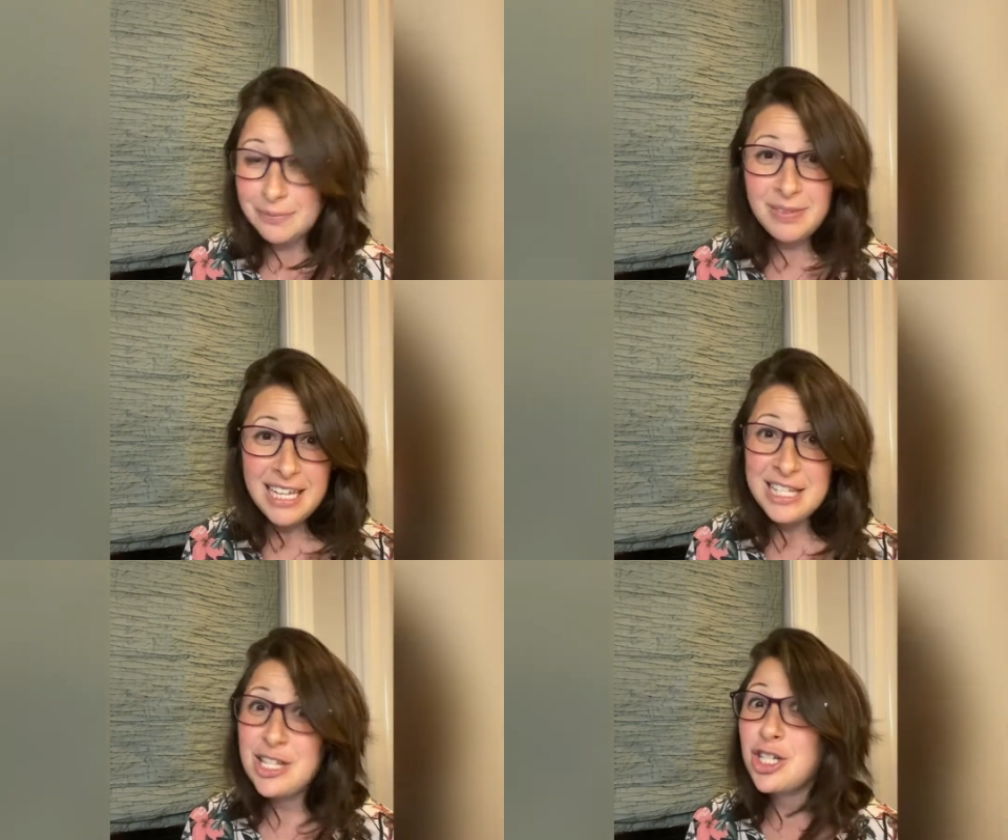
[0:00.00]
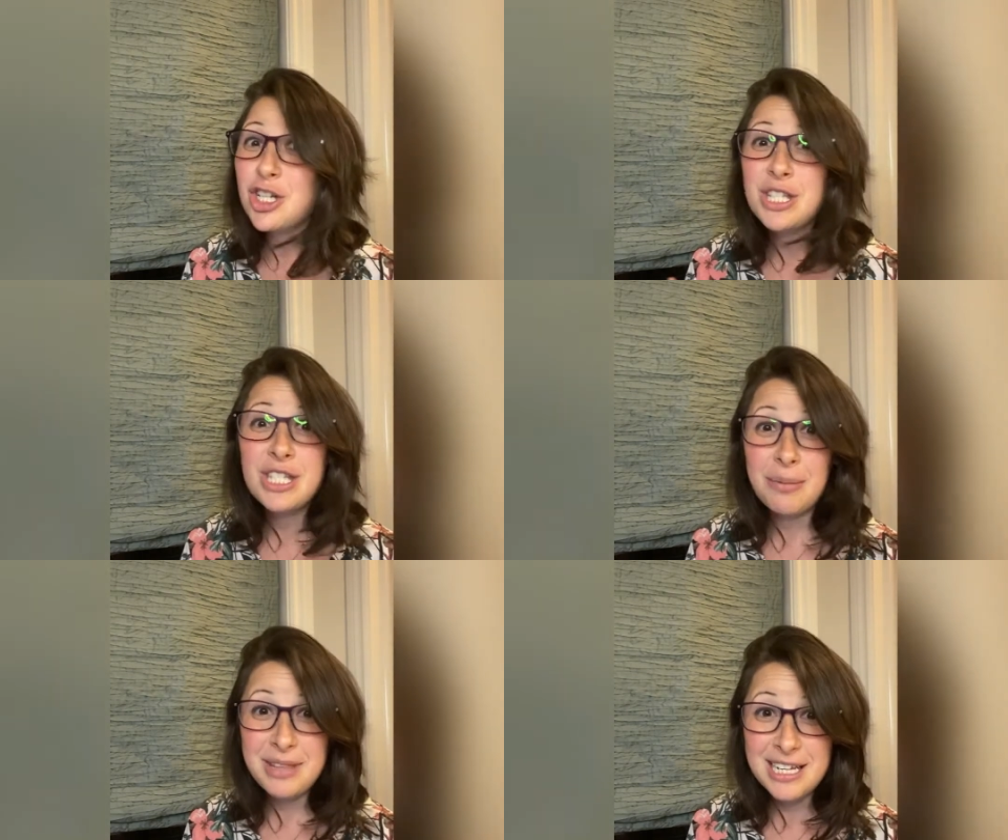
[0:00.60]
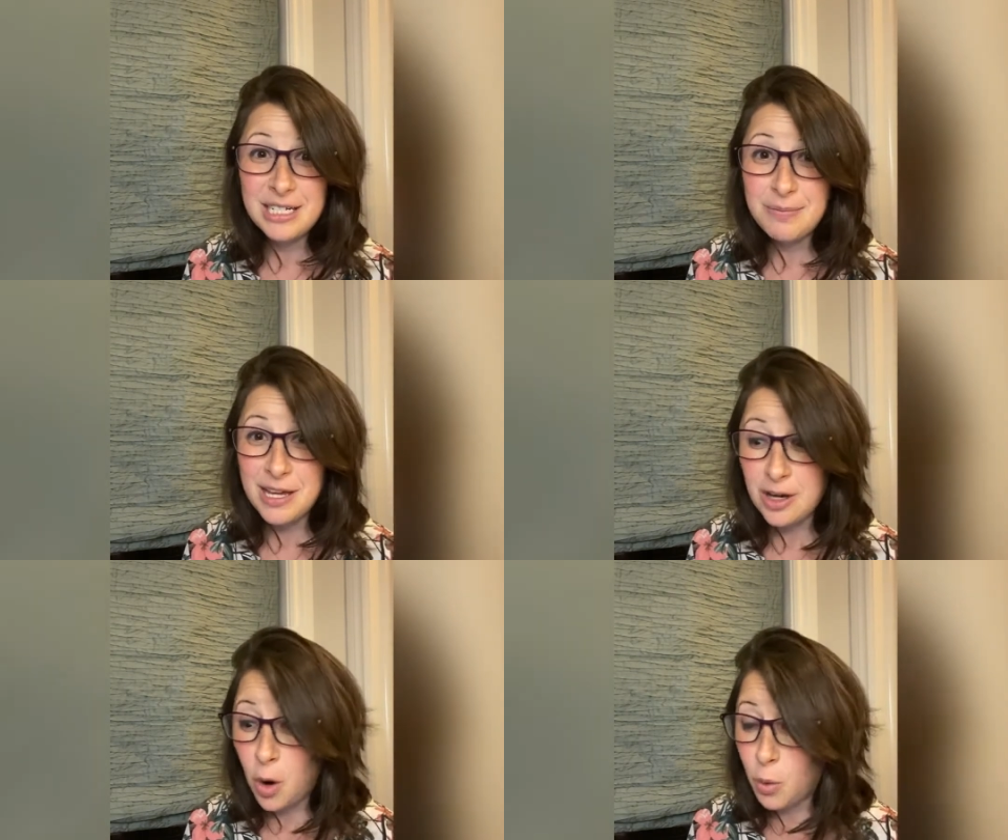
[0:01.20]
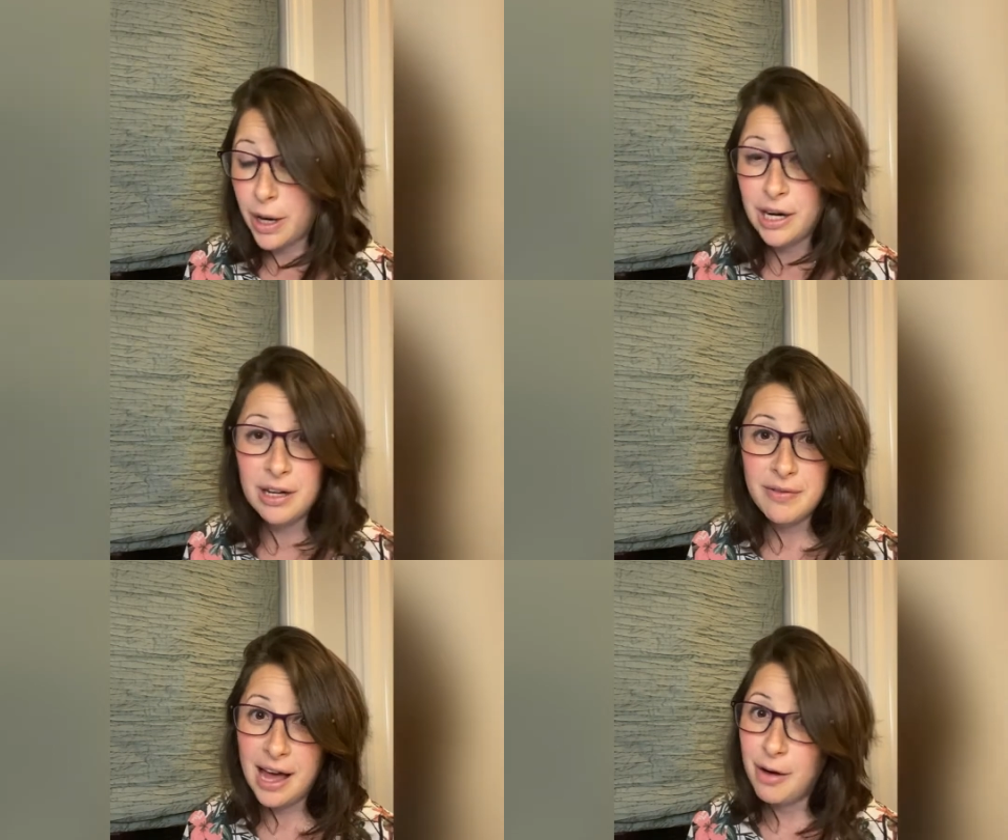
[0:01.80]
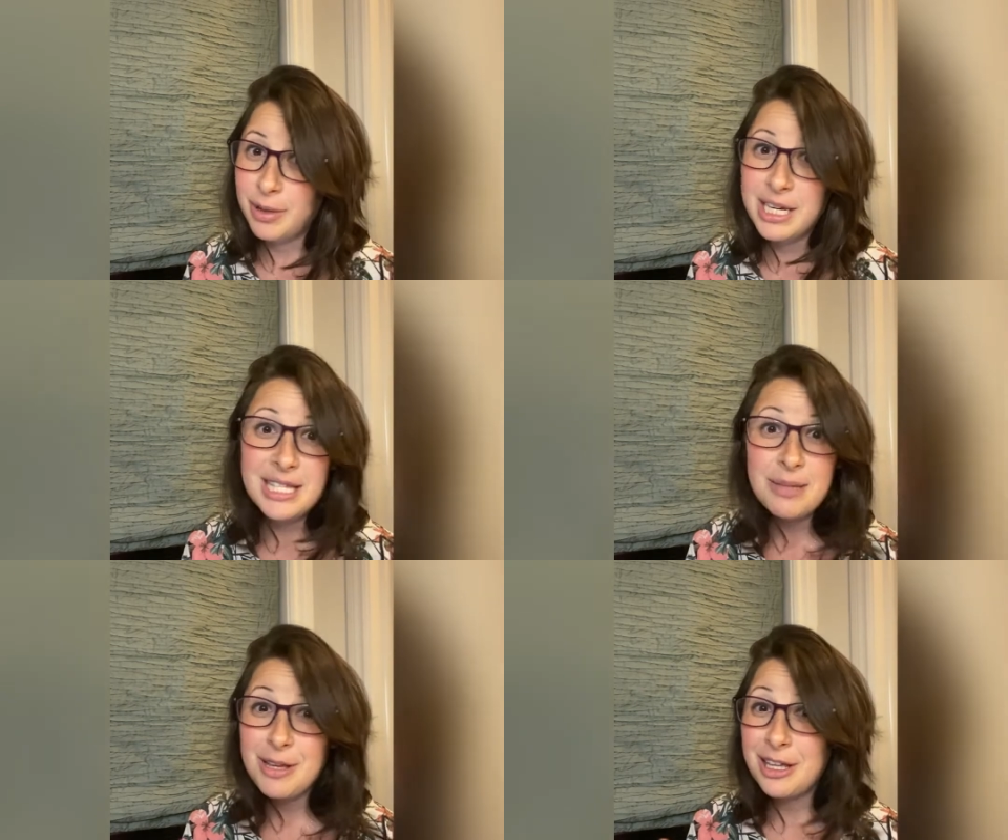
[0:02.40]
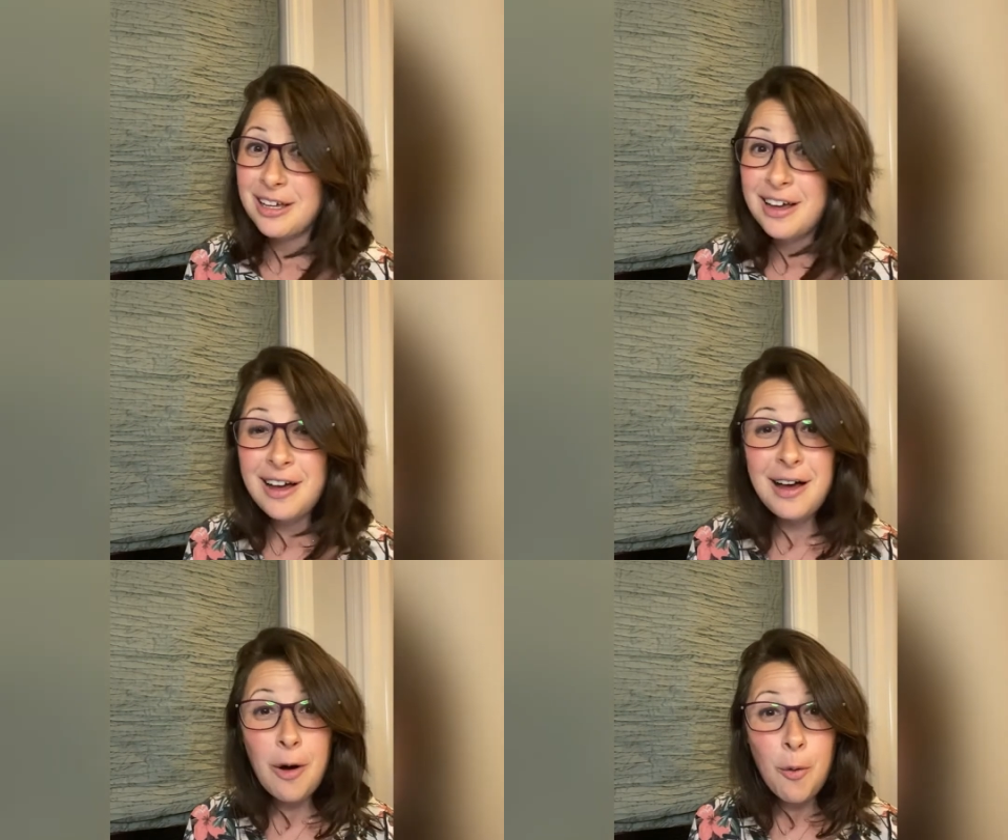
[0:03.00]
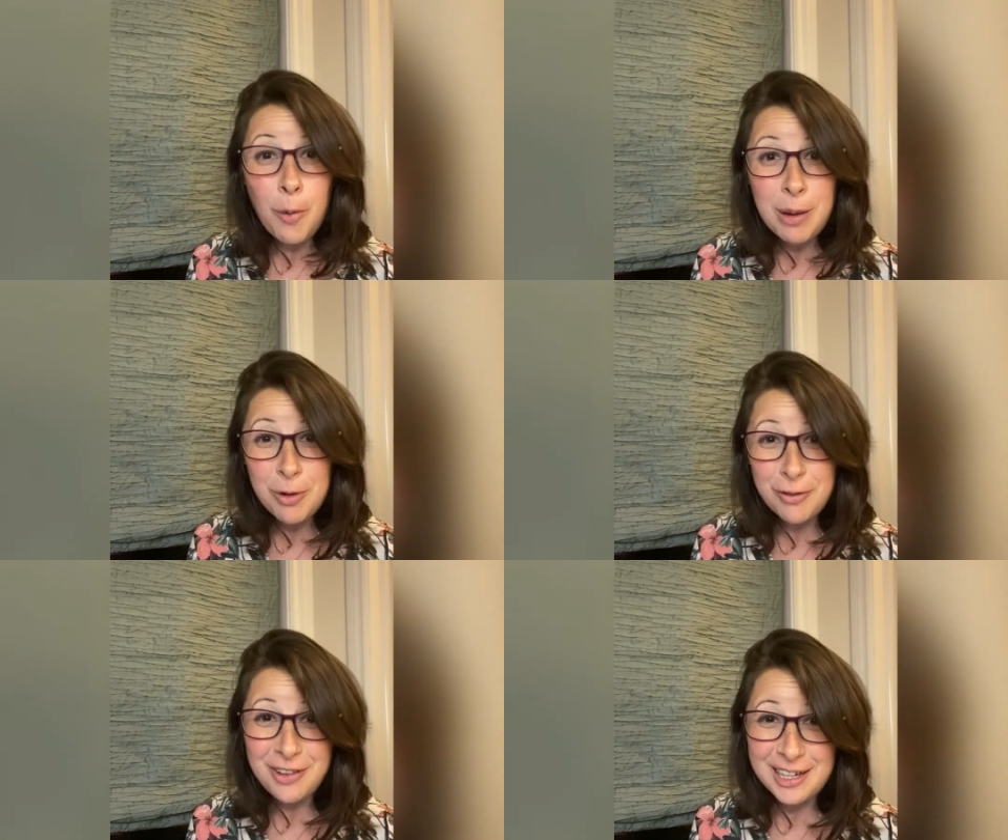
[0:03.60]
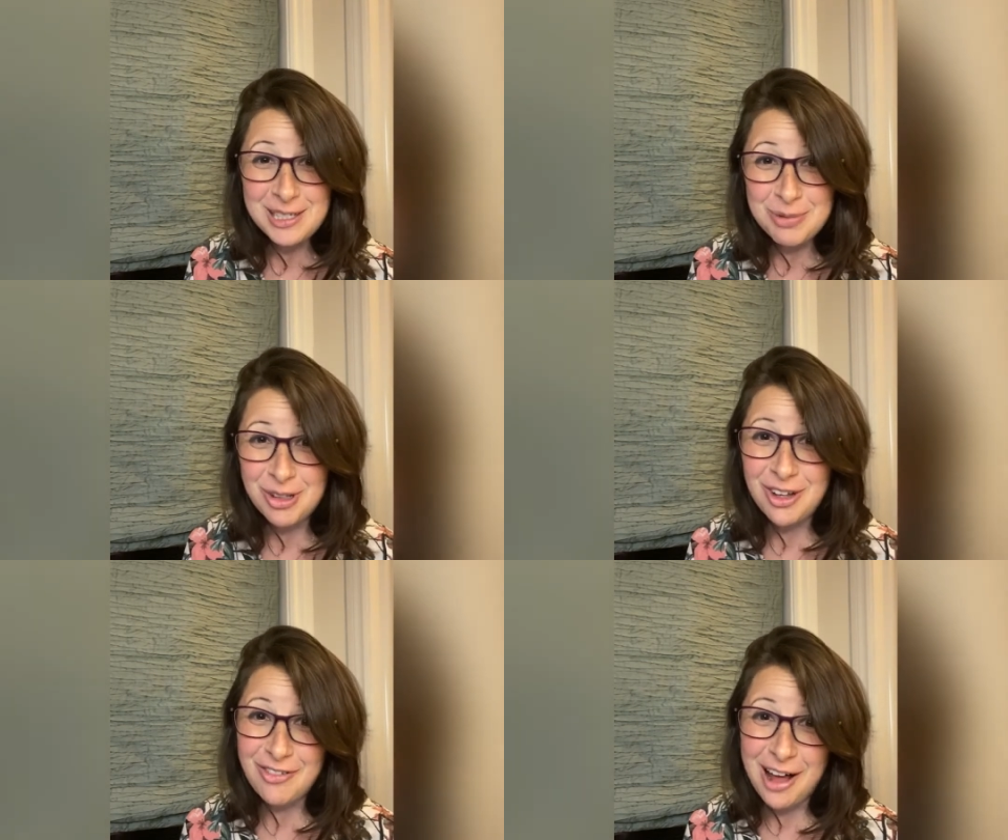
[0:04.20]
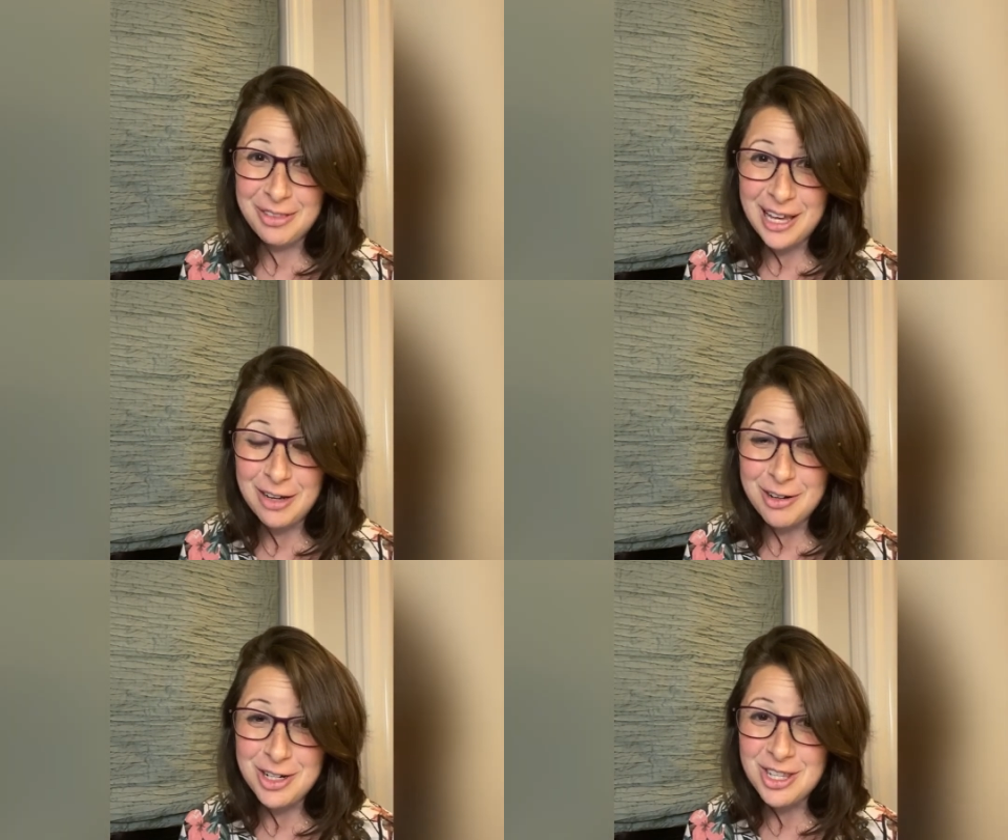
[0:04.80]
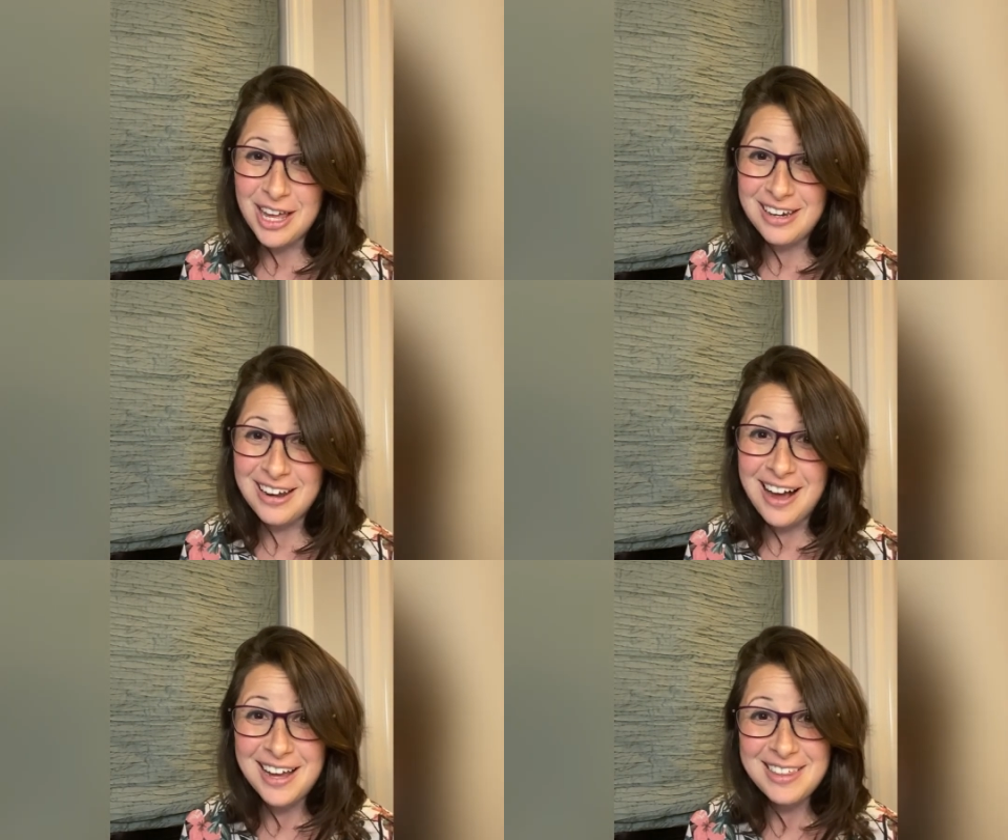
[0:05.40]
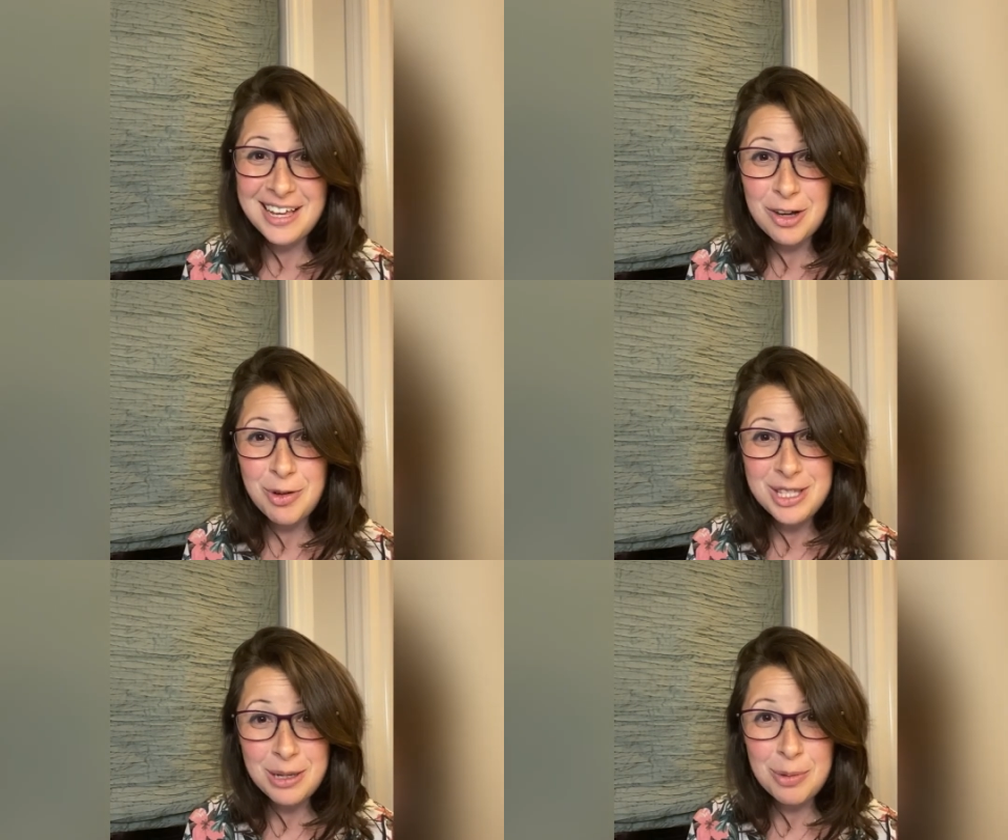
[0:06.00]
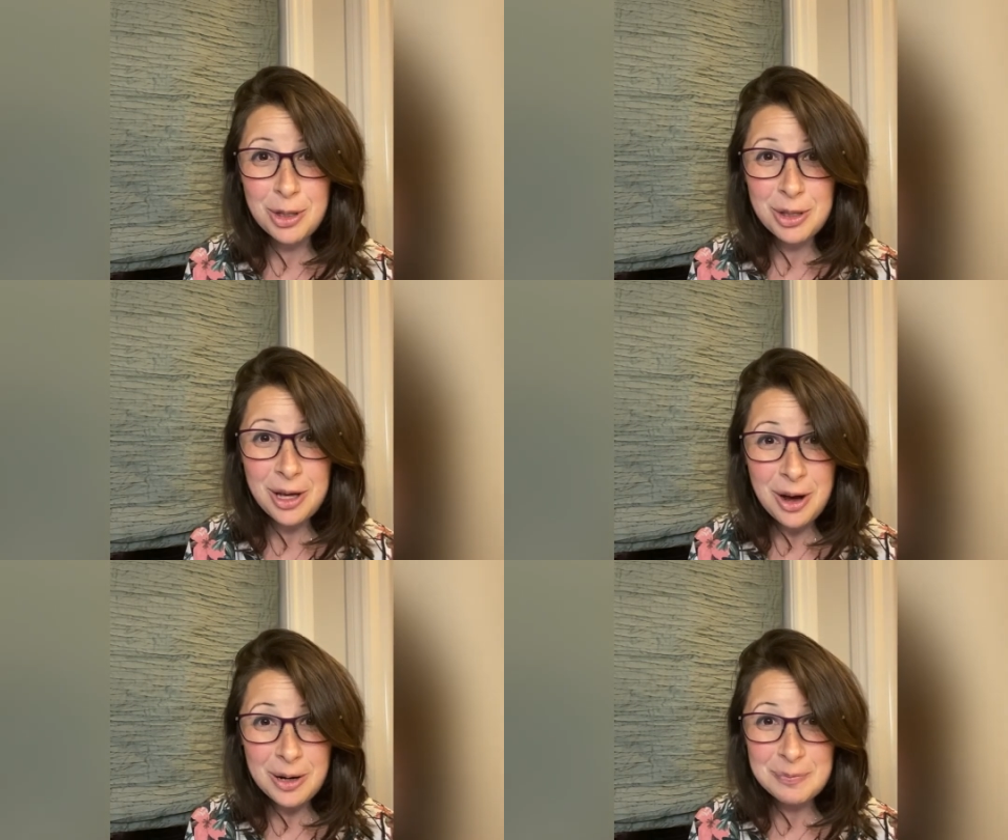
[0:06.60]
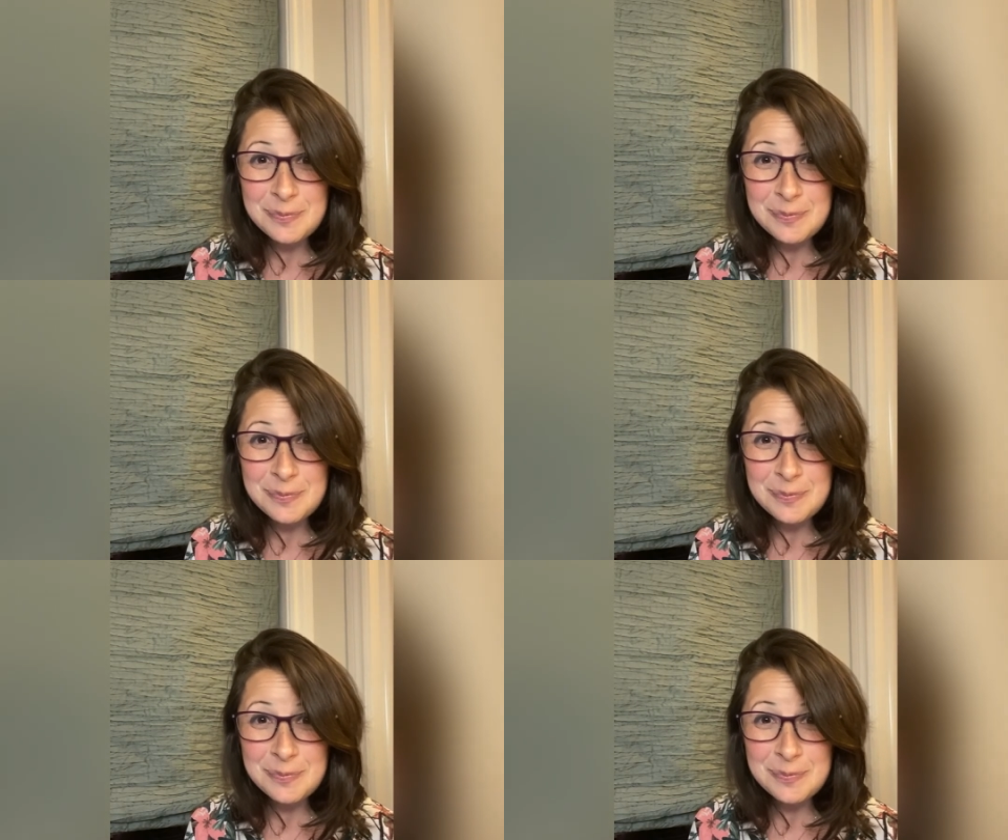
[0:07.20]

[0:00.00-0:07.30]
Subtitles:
This is just something to be aware of, that we need to be way more flexible around language than I think we typically are.